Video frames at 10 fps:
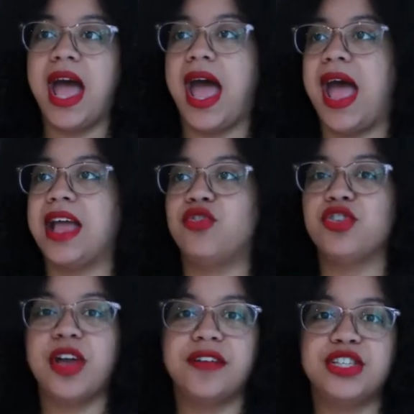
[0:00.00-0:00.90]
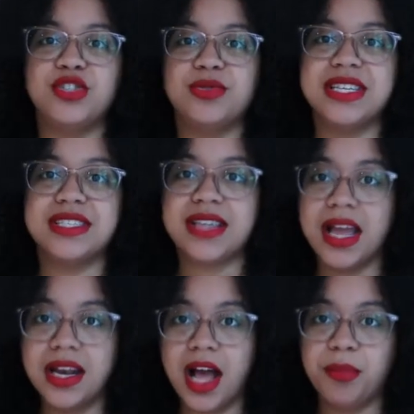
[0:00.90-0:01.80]
And all you have to do is
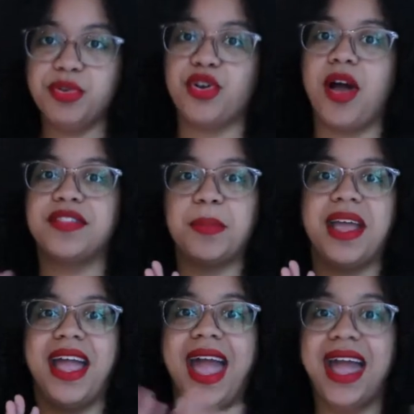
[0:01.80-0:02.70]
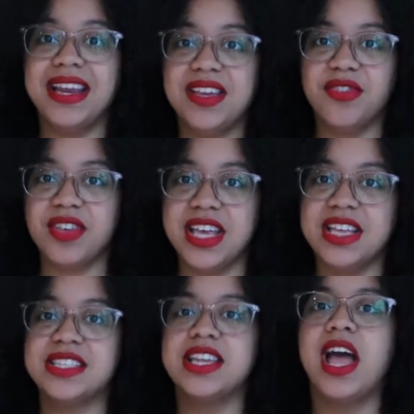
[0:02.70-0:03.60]
sign up. You don't have to pay any
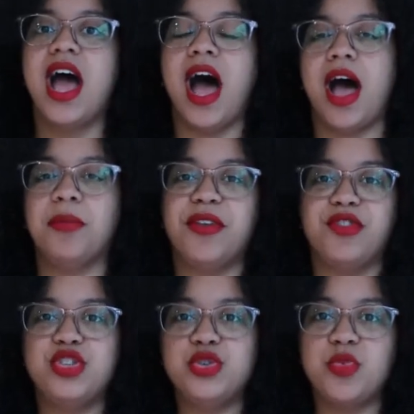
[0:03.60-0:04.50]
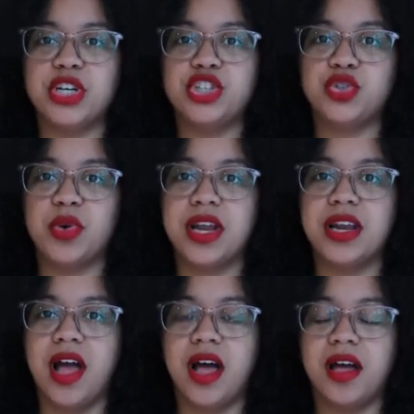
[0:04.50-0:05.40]
fees. If you do want to
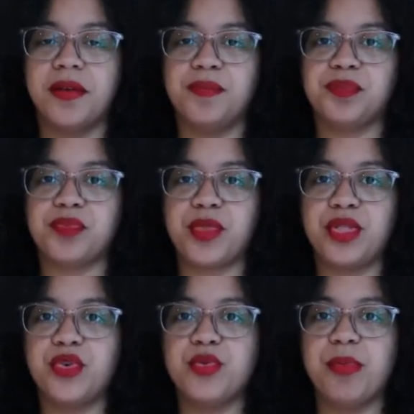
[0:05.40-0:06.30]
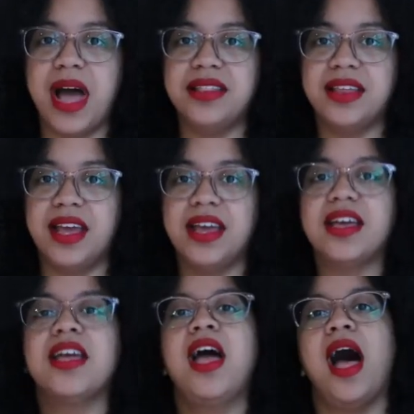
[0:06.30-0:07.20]
join through my
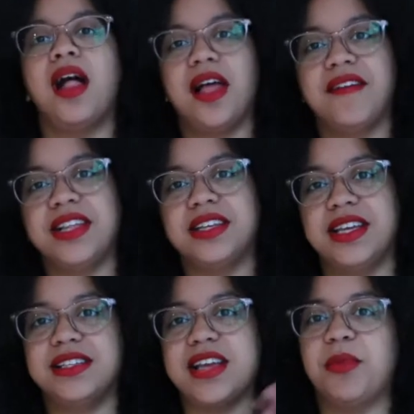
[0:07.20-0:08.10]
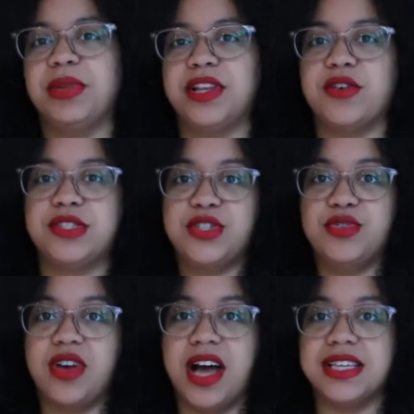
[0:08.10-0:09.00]
link, I'll have the link down below so
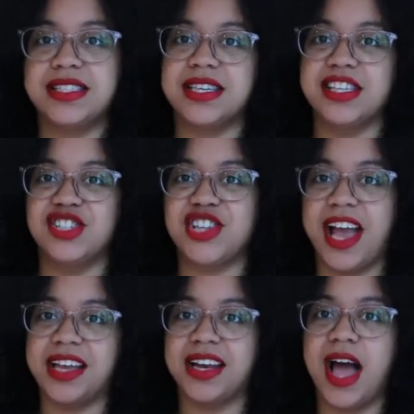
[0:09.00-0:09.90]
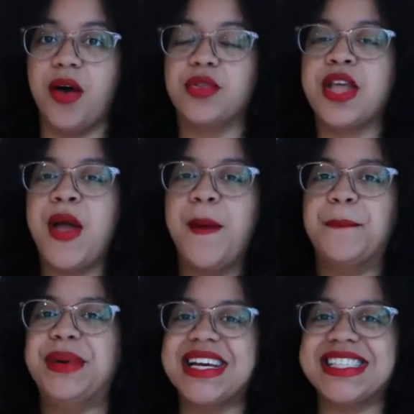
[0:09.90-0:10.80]
you guys can check it out.
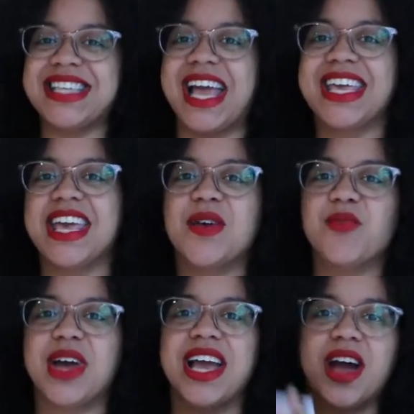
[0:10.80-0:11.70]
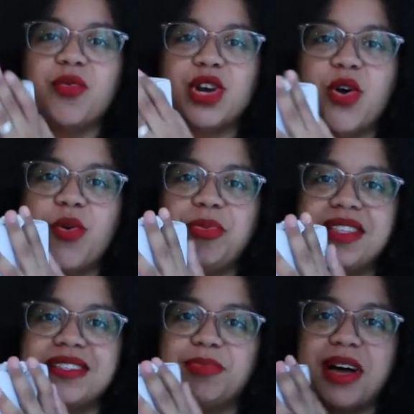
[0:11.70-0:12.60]
But I can't wait. I want to open
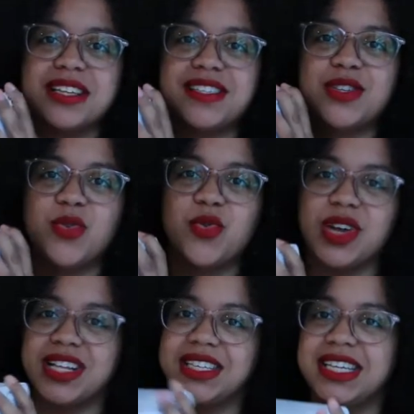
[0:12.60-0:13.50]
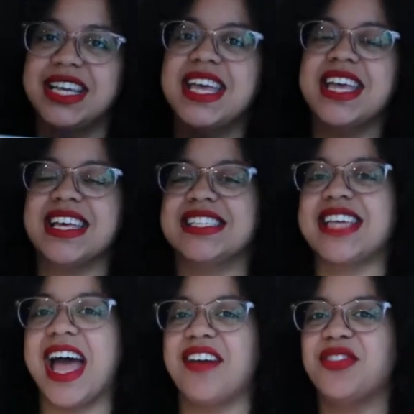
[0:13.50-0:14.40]
this box so quickly because
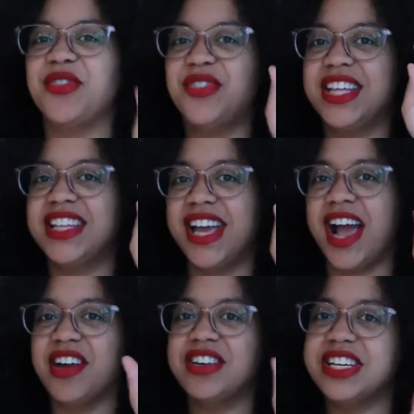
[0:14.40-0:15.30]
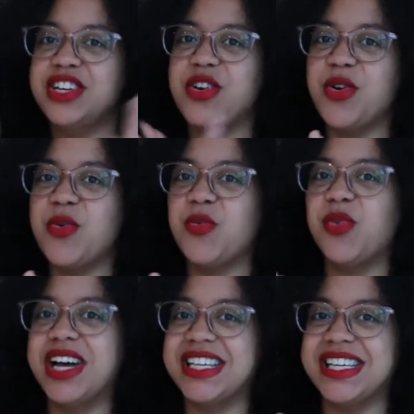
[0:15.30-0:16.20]
I have a feeling I already know
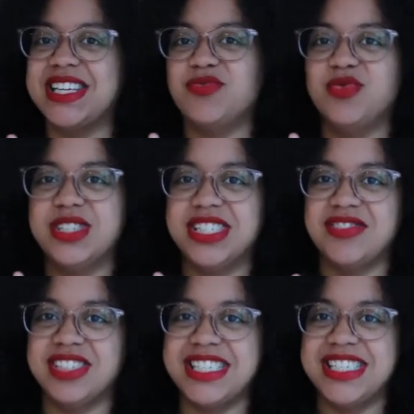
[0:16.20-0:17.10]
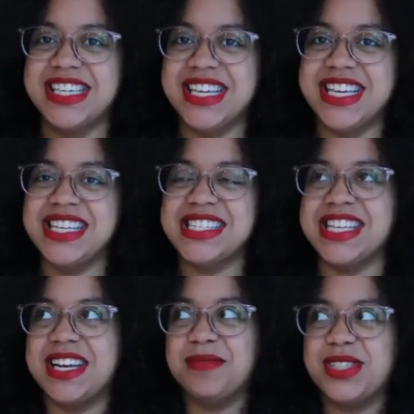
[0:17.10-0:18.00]
what it really is,
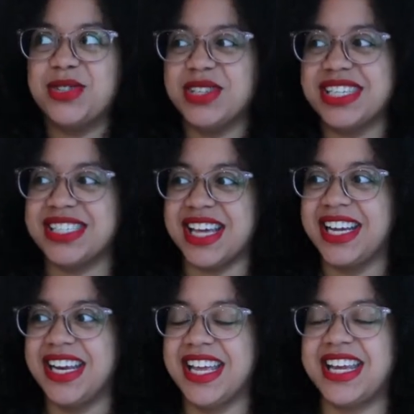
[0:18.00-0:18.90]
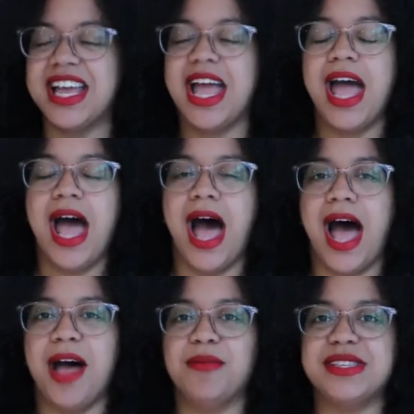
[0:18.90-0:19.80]
and I'm so excited.
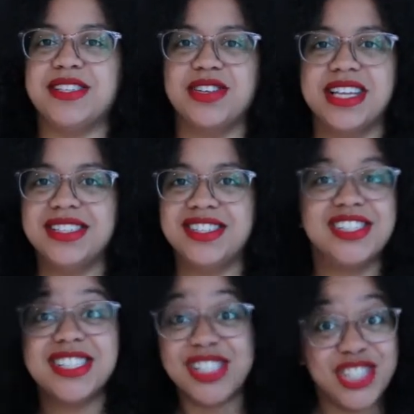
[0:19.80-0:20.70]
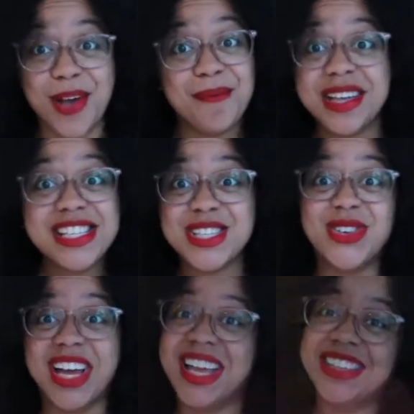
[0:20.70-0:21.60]
So let's just jump
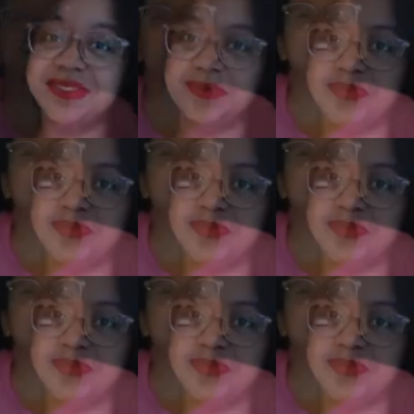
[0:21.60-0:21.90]
into it.